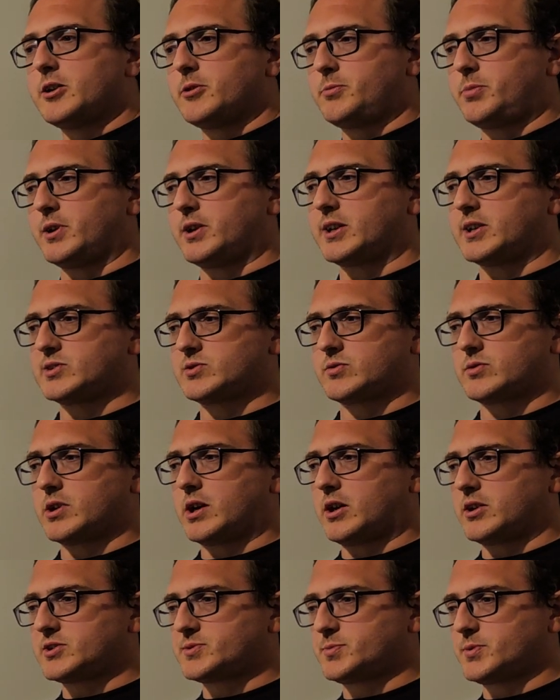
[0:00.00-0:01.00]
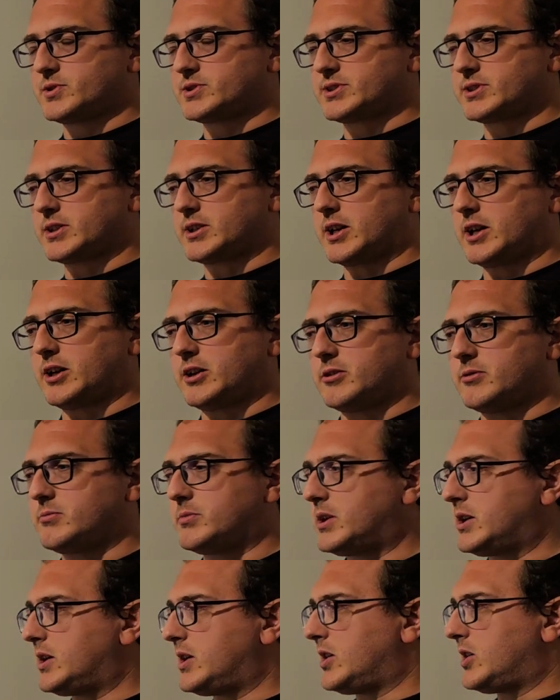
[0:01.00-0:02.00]
because we're all supposed to
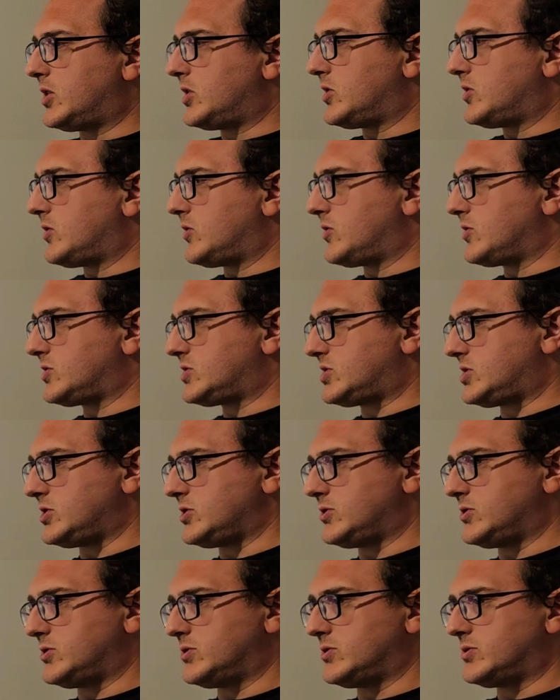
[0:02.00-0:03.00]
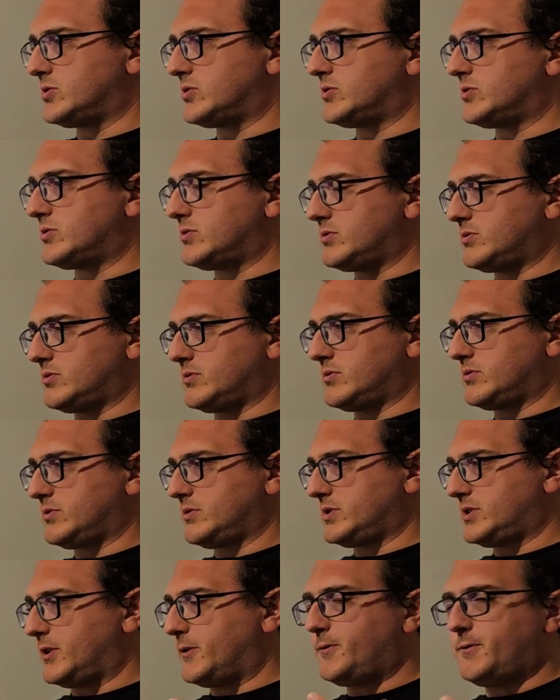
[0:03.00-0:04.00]
come to
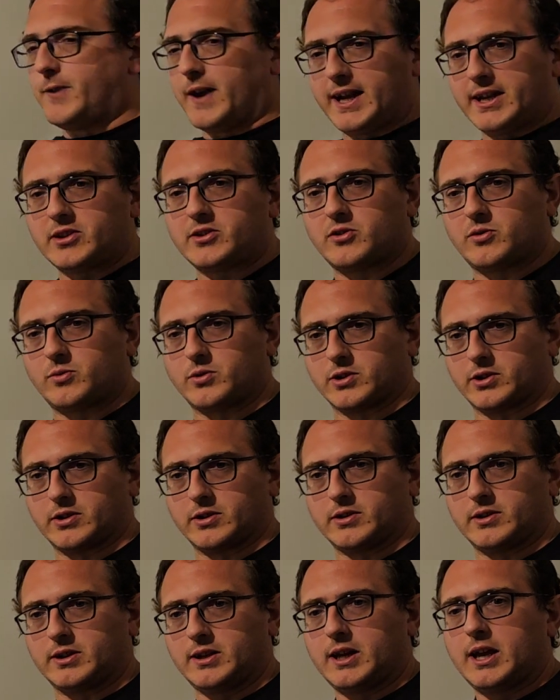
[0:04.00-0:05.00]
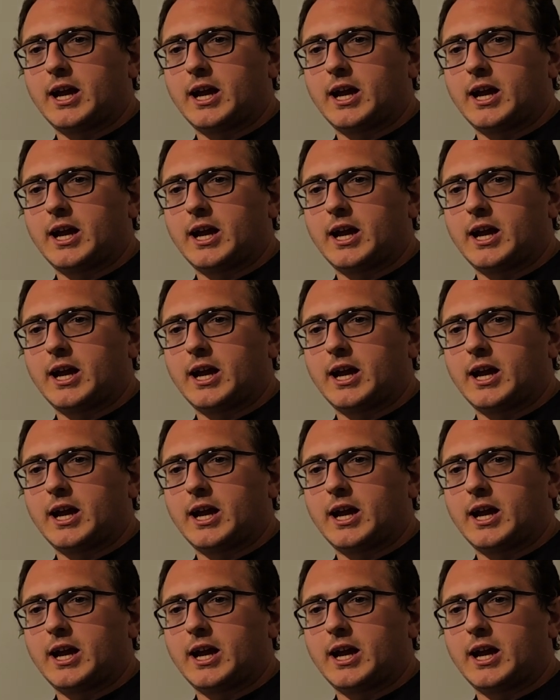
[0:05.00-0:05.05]
defend the word.